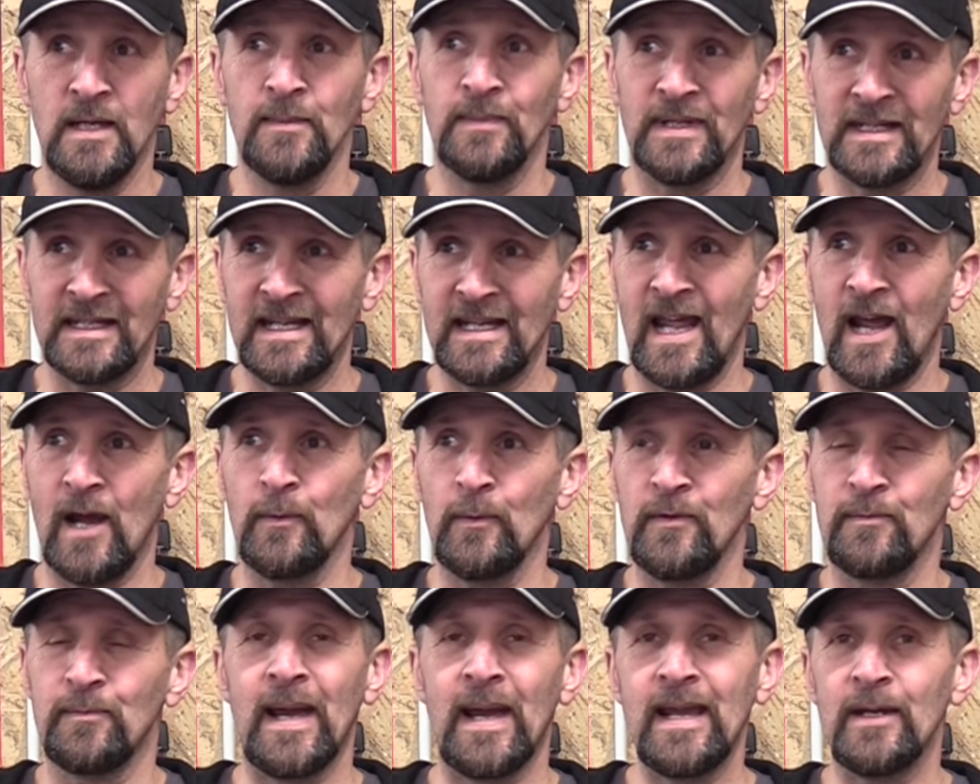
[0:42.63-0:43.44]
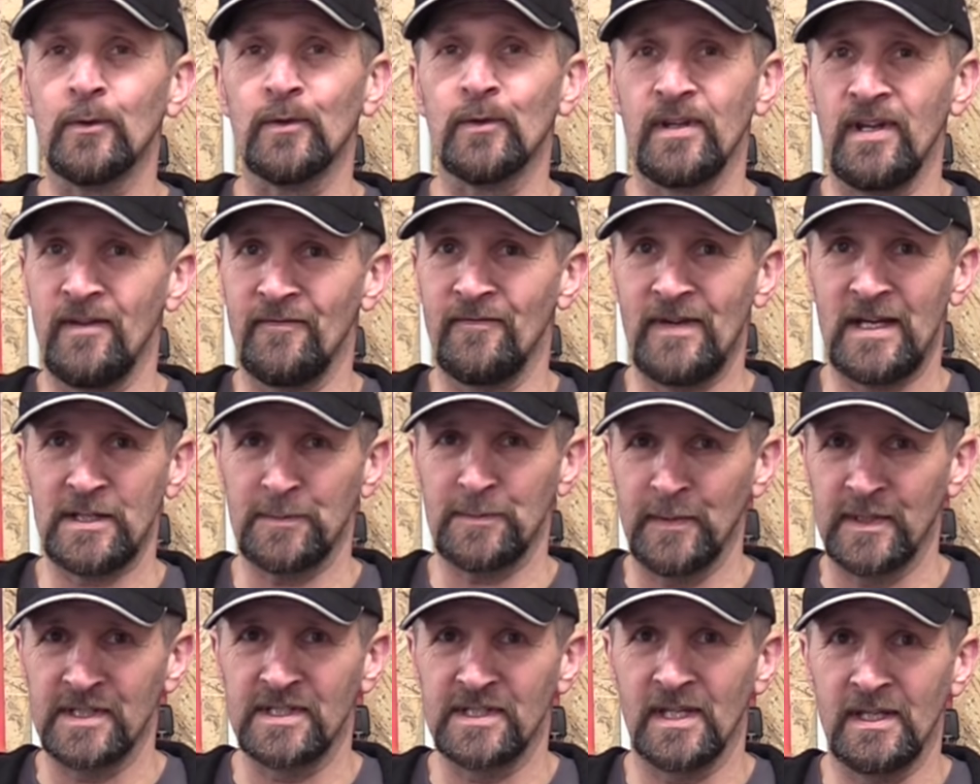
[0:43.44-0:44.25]
But now we've made all the
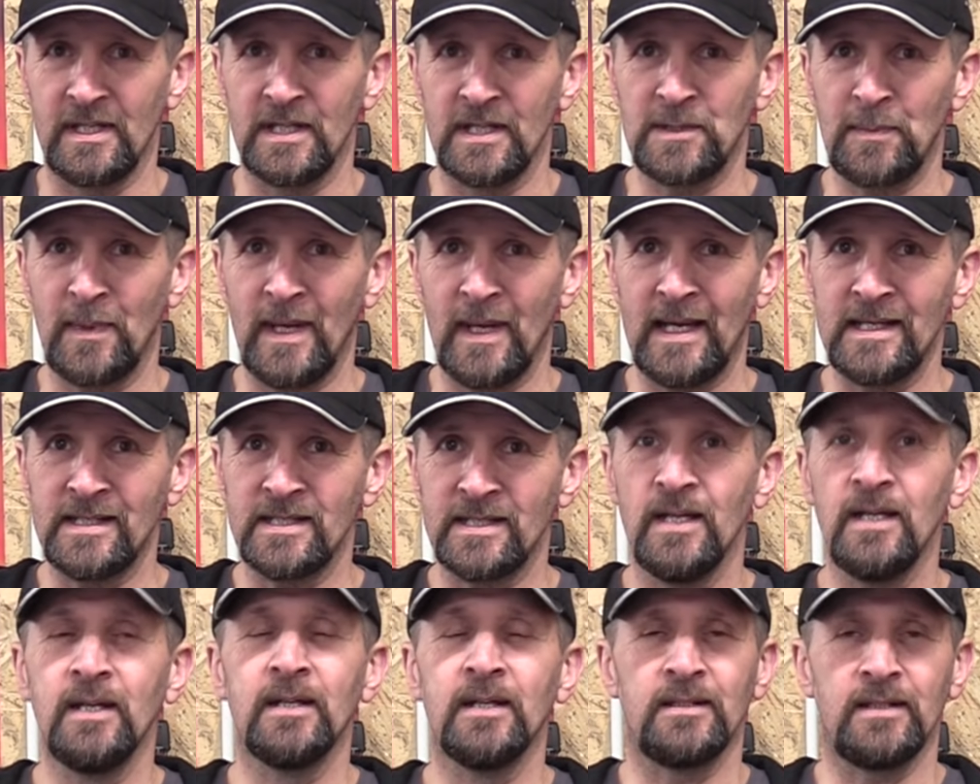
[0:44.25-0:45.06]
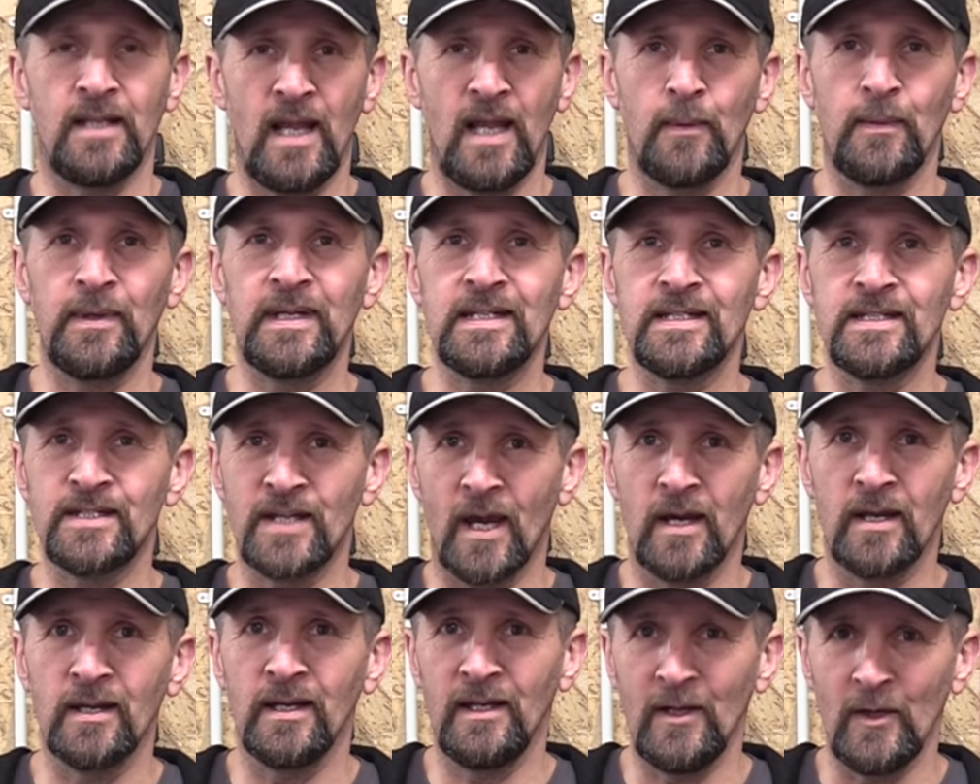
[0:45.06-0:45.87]
investments in this place, now we can
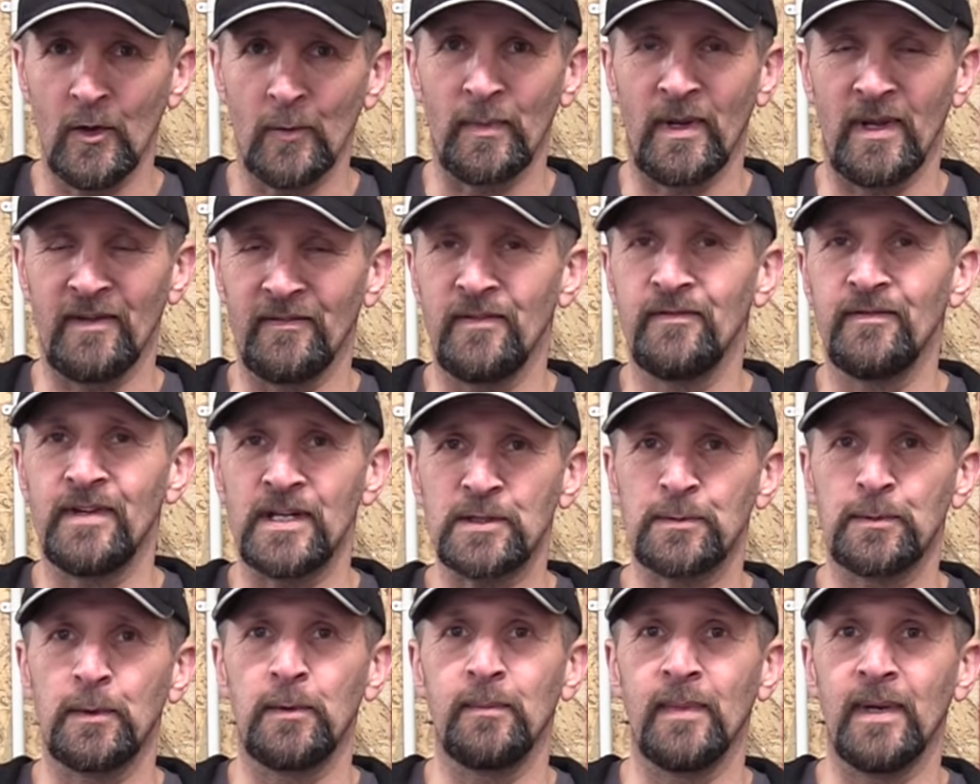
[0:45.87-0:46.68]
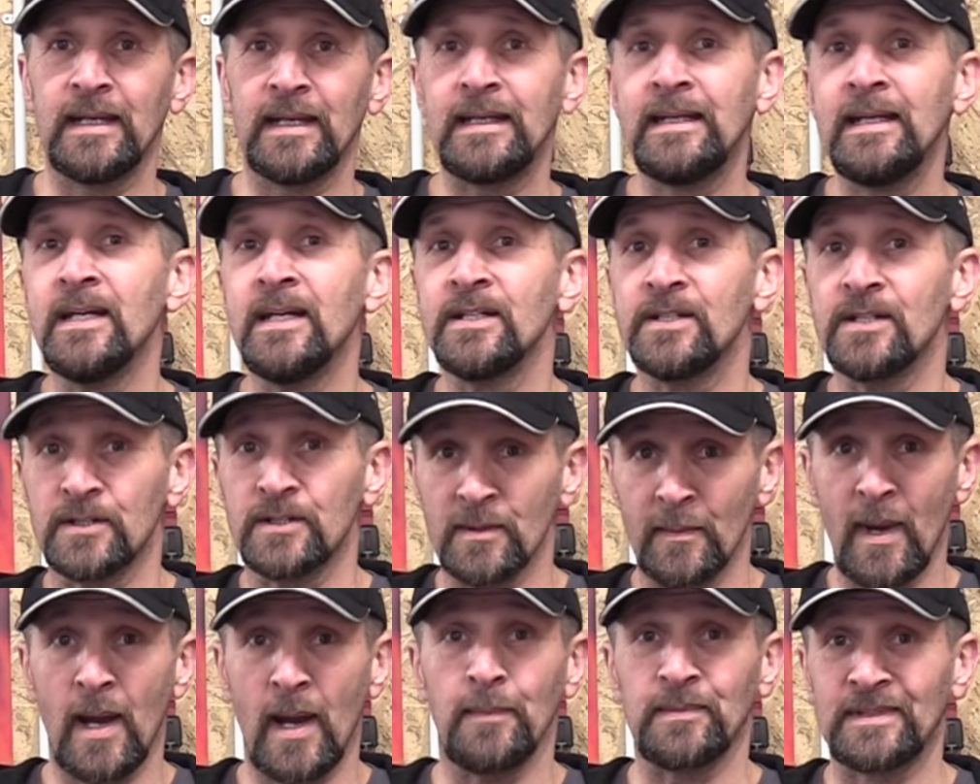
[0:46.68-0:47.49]
turn a little bit of investment money to
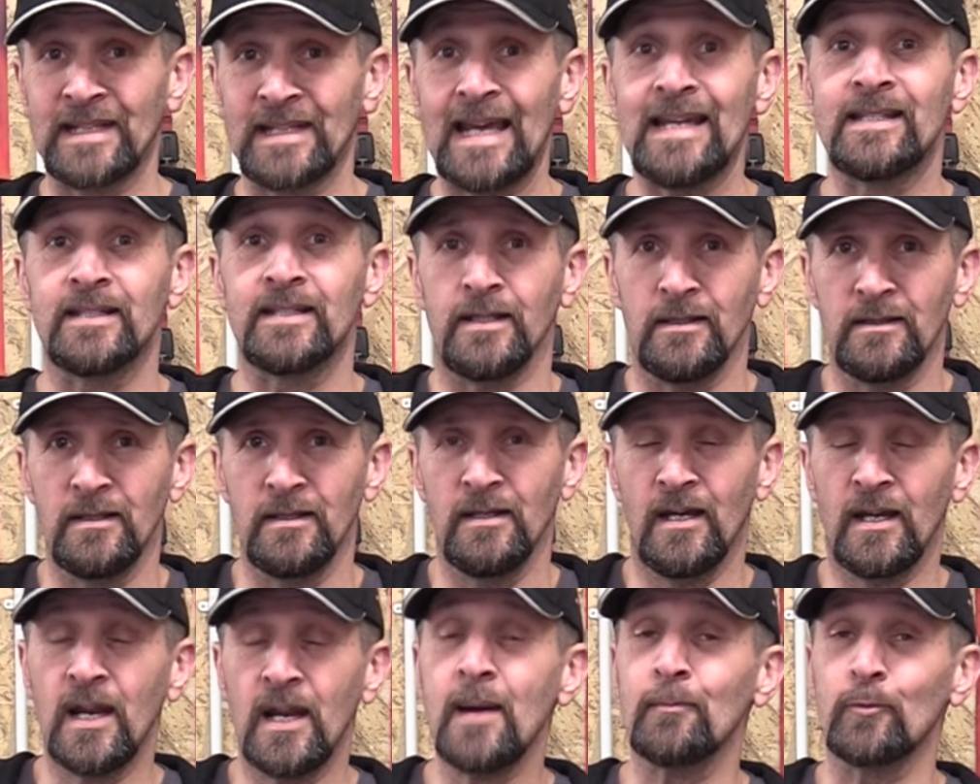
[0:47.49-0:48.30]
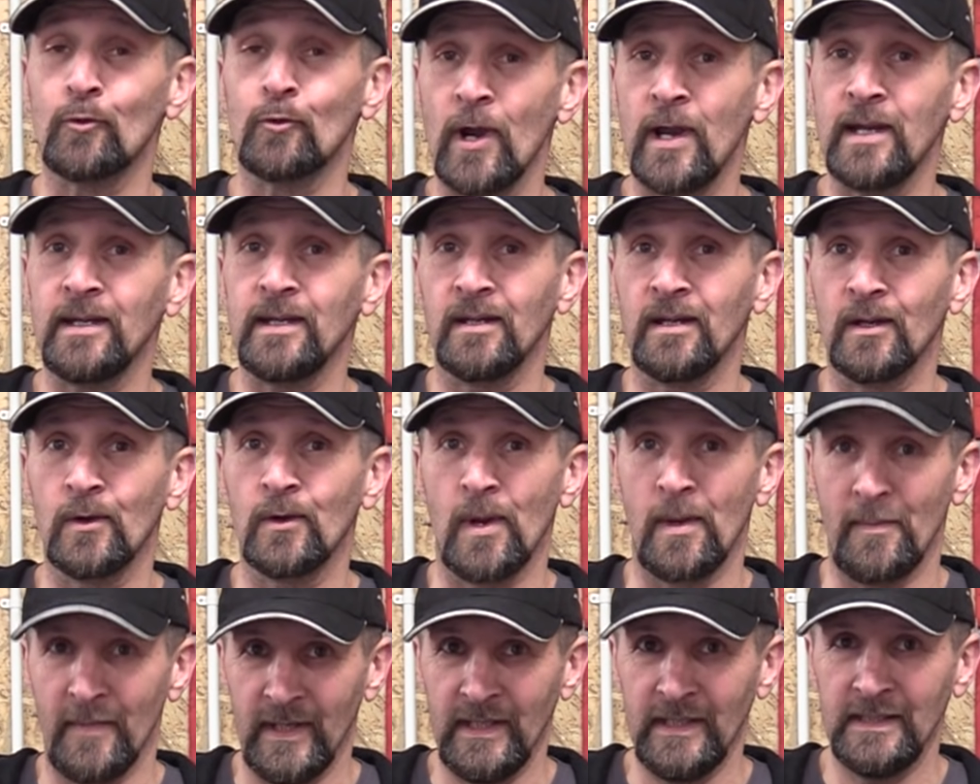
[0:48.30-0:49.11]
some updated and upgraded
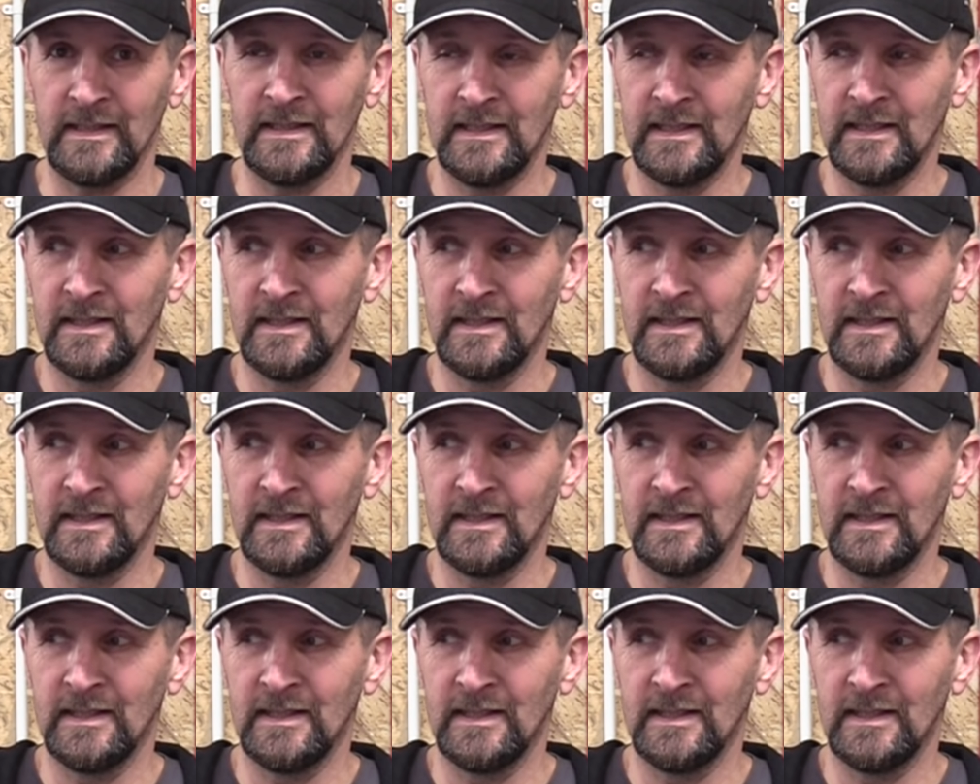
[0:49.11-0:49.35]
equipment.